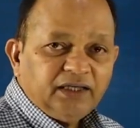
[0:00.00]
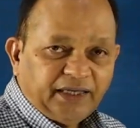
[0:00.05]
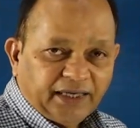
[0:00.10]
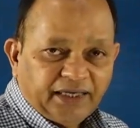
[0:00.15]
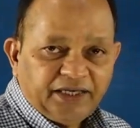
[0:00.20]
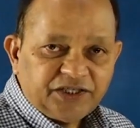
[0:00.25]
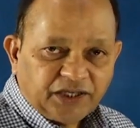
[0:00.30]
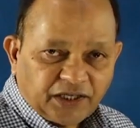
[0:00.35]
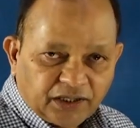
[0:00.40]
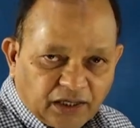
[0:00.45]

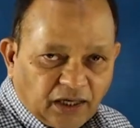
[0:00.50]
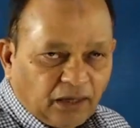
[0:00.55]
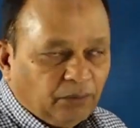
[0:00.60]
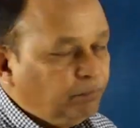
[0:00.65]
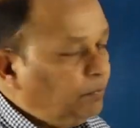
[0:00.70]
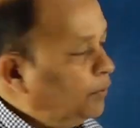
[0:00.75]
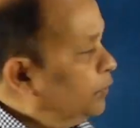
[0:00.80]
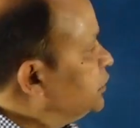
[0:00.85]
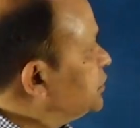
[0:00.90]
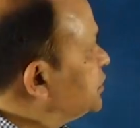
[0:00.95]
addition
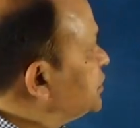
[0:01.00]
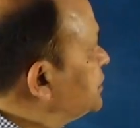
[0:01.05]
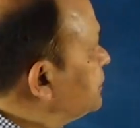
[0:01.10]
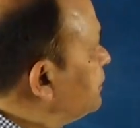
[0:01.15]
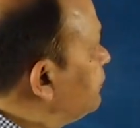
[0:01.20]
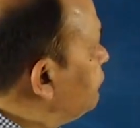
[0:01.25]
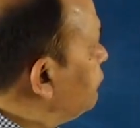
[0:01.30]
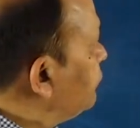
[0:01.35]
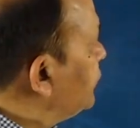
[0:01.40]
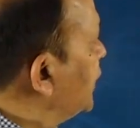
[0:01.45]
compounds.
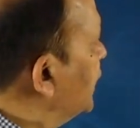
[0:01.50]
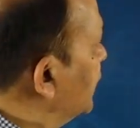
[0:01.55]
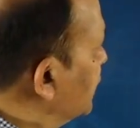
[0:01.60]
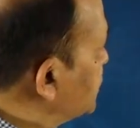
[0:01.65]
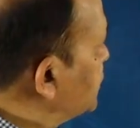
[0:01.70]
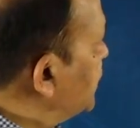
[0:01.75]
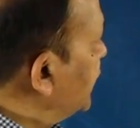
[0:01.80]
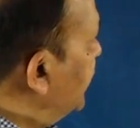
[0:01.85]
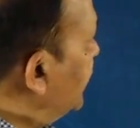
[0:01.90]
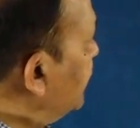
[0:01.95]

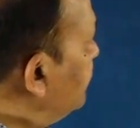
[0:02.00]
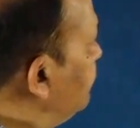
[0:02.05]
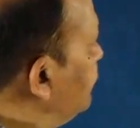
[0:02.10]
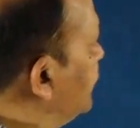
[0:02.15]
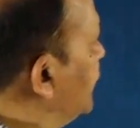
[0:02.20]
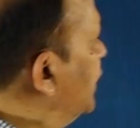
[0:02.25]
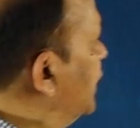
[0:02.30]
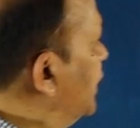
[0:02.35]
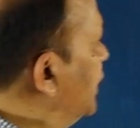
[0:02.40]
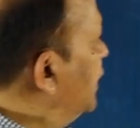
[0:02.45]
See,
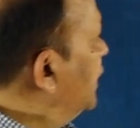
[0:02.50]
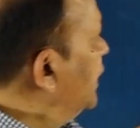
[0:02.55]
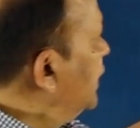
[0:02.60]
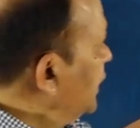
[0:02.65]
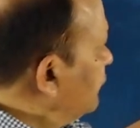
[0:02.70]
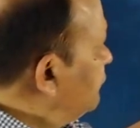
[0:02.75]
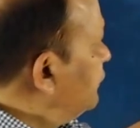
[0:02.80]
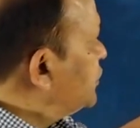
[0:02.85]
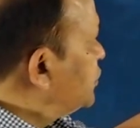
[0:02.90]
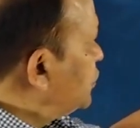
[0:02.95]

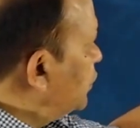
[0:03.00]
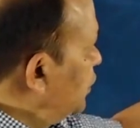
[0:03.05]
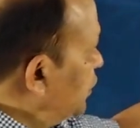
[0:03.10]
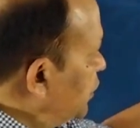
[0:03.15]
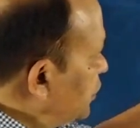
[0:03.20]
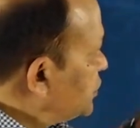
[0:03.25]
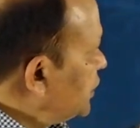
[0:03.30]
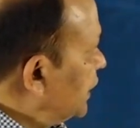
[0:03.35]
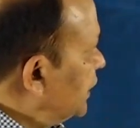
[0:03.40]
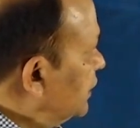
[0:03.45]
if a
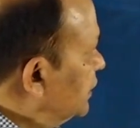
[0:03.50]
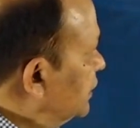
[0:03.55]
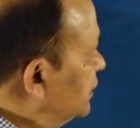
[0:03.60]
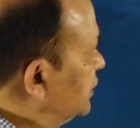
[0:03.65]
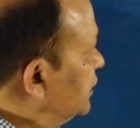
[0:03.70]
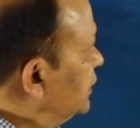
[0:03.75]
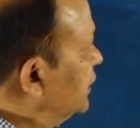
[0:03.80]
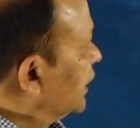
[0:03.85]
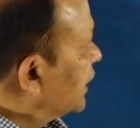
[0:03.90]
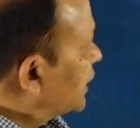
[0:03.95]
solution
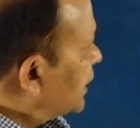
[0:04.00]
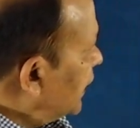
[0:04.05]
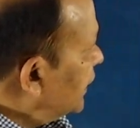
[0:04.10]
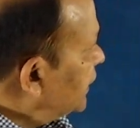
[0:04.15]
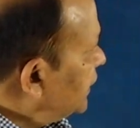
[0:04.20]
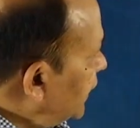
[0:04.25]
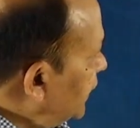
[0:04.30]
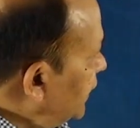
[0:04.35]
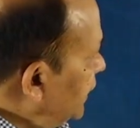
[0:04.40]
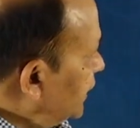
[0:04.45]

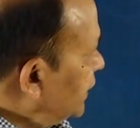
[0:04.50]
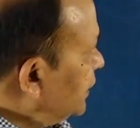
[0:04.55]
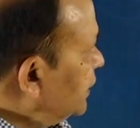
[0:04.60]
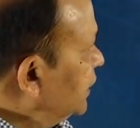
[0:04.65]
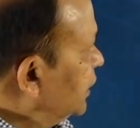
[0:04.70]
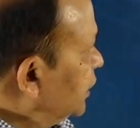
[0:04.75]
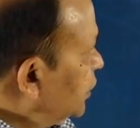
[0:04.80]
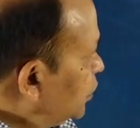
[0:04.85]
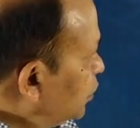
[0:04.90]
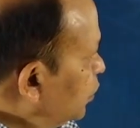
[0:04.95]
containing
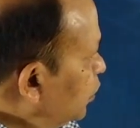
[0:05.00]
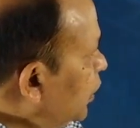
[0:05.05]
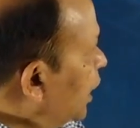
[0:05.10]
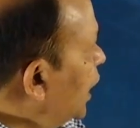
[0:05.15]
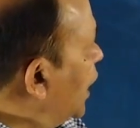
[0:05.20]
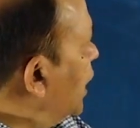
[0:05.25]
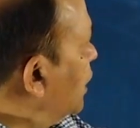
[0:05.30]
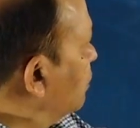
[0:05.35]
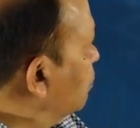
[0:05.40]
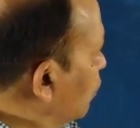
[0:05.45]
2
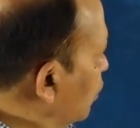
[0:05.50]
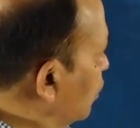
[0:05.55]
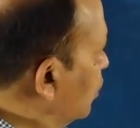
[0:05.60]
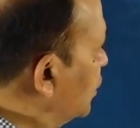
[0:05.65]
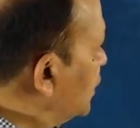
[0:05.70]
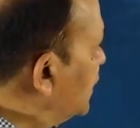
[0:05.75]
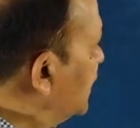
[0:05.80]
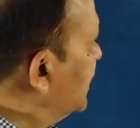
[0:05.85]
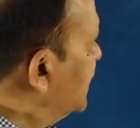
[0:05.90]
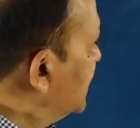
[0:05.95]
or
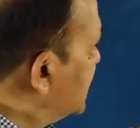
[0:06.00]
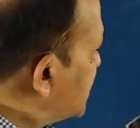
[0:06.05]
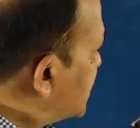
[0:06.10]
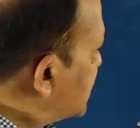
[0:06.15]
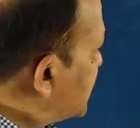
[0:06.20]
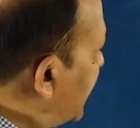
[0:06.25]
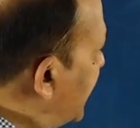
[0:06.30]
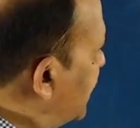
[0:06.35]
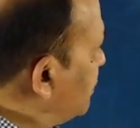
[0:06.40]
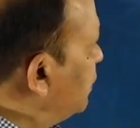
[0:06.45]
more
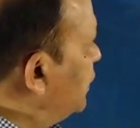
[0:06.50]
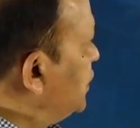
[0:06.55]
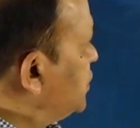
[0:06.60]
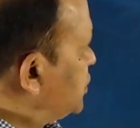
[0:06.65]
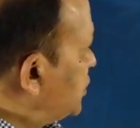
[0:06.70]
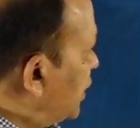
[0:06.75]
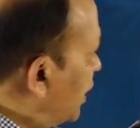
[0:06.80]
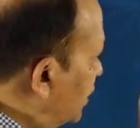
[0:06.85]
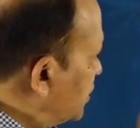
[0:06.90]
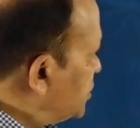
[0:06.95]
stable
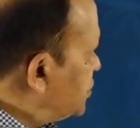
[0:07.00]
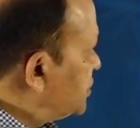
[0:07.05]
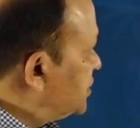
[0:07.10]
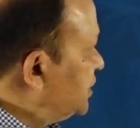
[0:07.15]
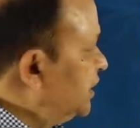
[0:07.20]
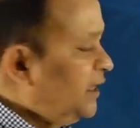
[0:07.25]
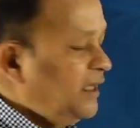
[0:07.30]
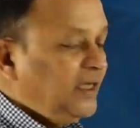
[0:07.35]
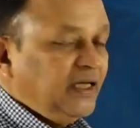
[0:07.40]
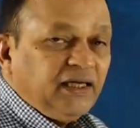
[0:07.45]
salts
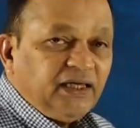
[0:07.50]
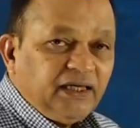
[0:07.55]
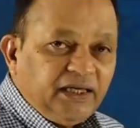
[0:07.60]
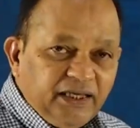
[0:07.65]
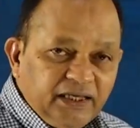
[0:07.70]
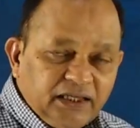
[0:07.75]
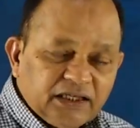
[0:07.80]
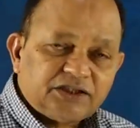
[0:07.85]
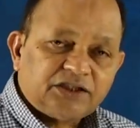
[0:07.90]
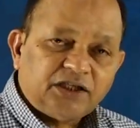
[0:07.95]

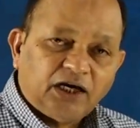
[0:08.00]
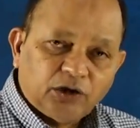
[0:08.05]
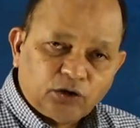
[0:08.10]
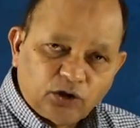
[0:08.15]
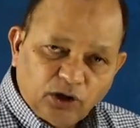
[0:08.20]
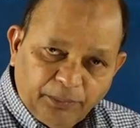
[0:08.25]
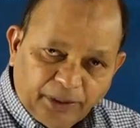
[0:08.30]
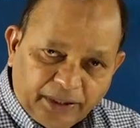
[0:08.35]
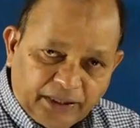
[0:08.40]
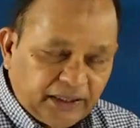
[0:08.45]
in a
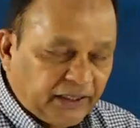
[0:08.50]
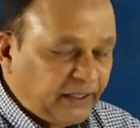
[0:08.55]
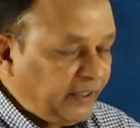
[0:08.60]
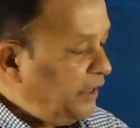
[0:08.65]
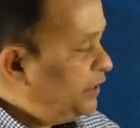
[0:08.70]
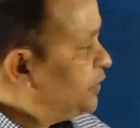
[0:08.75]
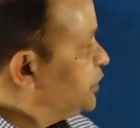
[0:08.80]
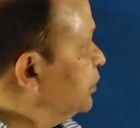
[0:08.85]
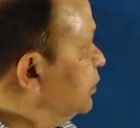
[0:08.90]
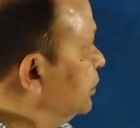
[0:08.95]
stoichiometric
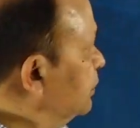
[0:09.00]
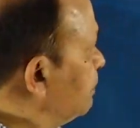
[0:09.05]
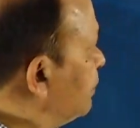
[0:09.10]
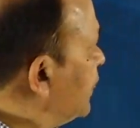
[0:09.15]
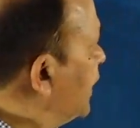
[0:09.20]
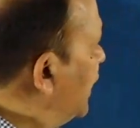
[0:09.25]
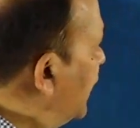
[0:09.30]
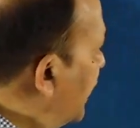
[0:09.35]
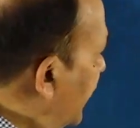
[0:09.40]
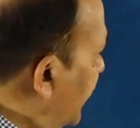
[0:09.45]
ratio
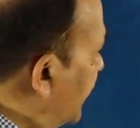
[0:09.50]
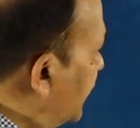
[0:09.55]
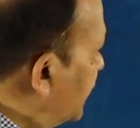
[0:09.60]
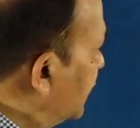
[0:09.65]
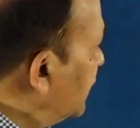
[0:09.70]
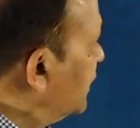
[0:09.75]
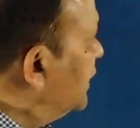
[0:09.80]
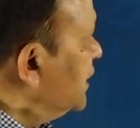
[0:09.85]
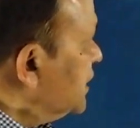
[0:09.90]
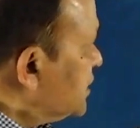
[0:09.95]

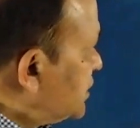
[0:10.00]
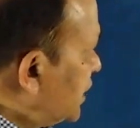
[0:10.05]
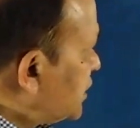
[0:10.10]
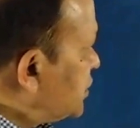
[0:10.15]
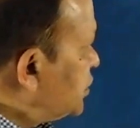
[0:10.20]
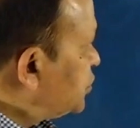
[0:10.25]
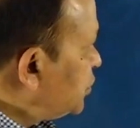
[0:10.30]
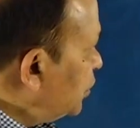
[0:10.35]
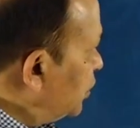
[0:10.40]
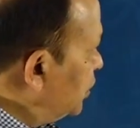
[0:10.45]
and such
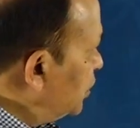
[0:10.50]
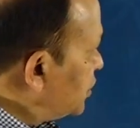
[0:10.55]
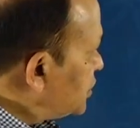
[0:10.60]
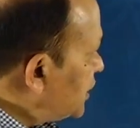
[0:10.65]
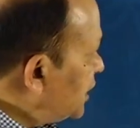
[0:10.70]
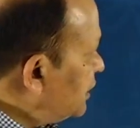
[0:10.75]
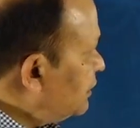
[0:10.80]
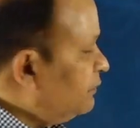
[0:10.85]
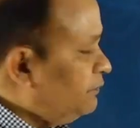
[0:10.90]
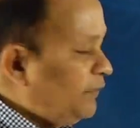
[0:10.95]

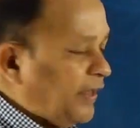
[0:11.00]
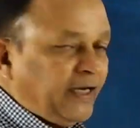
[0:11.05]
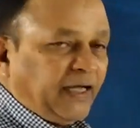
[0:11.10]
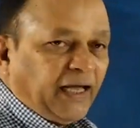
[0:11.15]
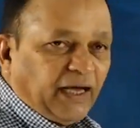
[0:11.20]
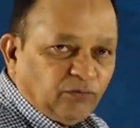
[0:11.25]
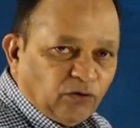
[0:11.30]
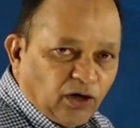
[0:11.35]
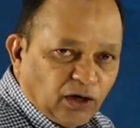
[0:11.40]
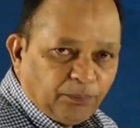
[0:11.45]
solution when
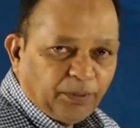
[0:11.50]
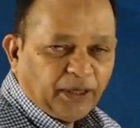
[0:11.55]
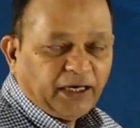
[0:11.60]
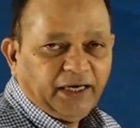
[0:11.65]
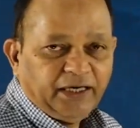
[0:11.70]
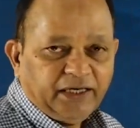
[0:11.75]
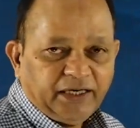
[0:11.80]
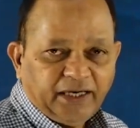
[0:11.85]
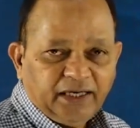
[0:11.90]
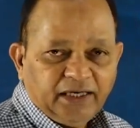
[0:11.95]

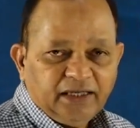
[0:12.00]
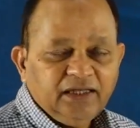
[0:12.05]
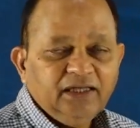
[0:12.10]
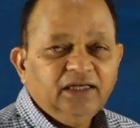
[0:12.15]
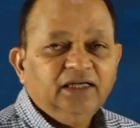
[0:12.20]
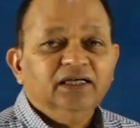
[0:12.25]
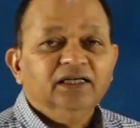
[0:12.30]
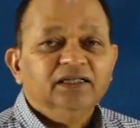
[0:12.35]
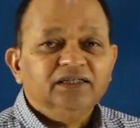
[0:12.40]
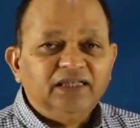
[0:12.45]
evaporated,
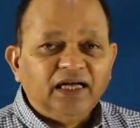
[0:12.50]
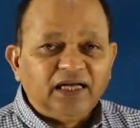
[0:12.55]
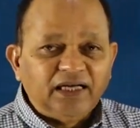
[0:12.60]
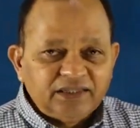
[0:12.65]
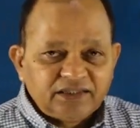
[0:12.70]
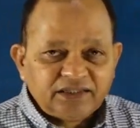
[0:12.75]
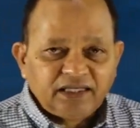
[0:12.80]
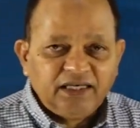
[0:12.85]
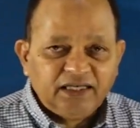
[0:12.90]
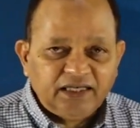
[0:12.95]
the
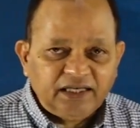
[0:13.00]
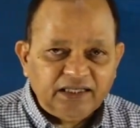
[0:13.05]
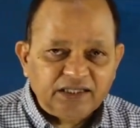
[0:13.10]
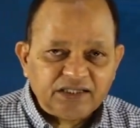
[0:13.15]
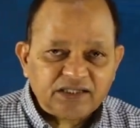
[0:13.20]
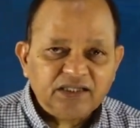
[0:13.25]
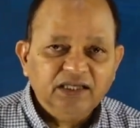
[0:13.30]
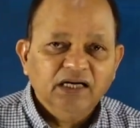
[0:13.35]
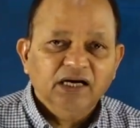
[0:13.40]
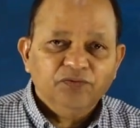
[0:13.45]
result
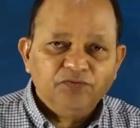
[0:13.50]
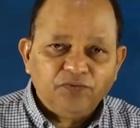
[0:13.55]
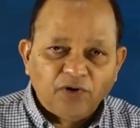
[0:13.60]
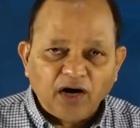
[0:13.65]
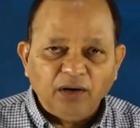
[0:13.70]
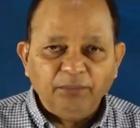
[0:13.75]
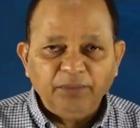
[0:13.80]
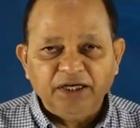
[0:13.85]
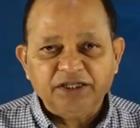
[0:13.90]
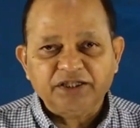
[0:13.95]
is
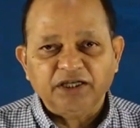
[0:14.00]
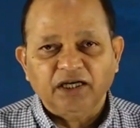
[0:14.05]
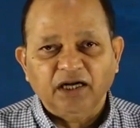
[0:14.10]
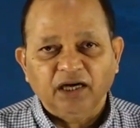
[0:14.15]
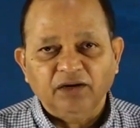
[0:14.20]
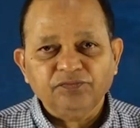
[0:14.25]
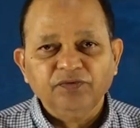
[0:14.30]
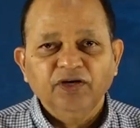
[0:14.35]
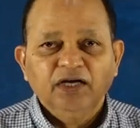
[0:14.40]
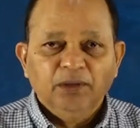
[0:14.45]
formation
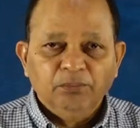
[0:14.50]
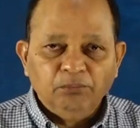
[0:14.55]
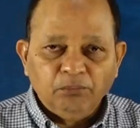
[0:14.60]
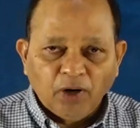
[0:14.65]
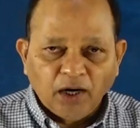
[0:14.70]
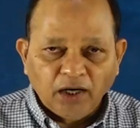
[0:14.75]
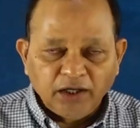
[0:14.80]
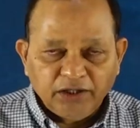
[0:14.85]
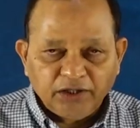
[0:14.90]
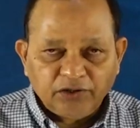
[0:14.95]
of
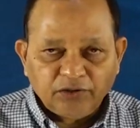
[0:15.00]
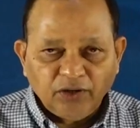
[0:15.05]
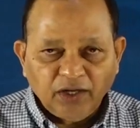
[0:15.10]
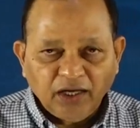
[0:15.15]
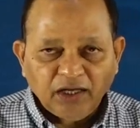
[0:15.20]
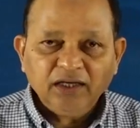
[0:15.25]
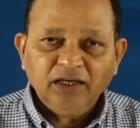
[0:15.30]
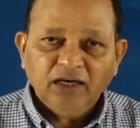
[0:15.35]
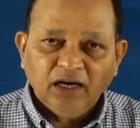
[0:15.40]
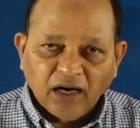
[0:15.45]

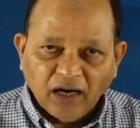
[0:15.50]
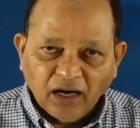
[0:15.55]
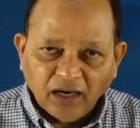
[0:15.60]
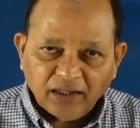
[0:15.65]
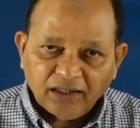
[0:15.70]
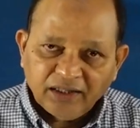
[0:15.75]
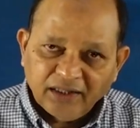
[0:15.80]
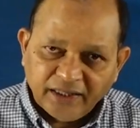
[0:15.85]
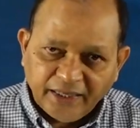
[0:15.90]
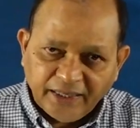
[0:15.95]
molecular or
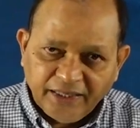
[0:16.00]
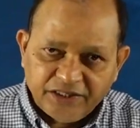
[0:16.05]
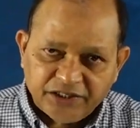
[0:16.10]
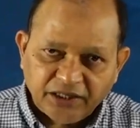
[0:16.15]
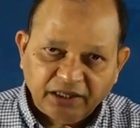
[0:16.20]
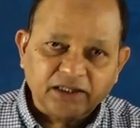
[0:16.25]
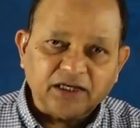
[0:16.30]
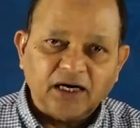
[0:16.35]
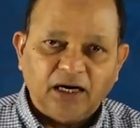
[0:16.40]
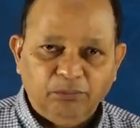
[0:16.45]

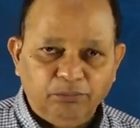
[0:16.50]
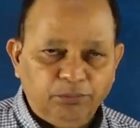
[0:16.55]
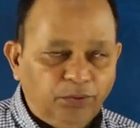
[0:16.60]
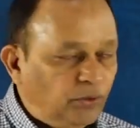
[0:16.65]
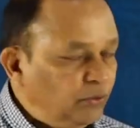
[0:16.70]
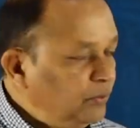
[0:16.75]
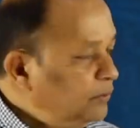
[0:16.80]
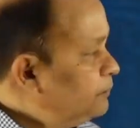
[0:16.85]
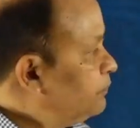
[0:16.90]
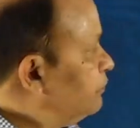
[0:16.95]
addition
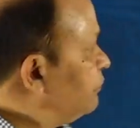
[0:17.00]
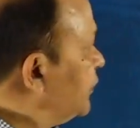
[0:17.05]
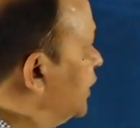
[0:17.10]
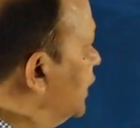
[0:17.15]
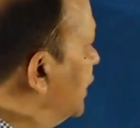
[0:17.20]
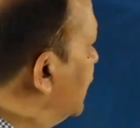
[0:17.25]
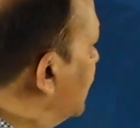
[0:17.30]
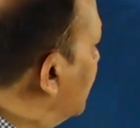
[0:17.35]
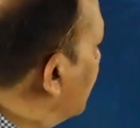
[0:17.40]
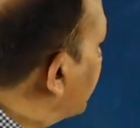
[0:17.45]
compound.
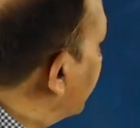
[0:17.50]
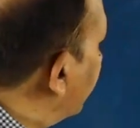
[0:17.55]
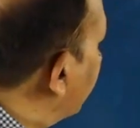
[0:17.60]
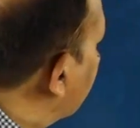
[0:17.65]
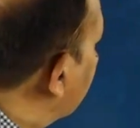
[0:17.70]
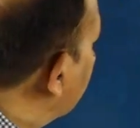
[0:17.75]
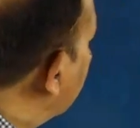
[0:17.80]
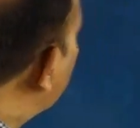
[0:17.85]
Okay.